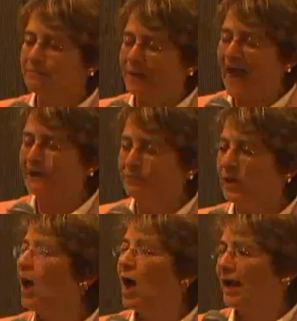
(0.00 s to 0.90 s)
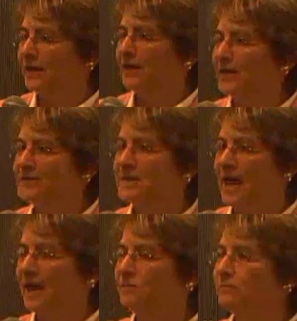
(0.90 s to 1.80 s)
the bottom line is
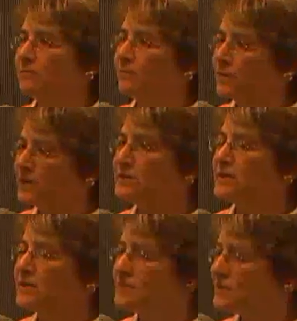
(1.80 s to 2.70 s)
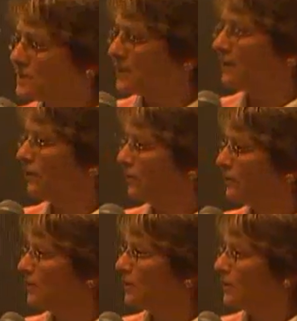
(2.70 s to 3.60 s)
that this is still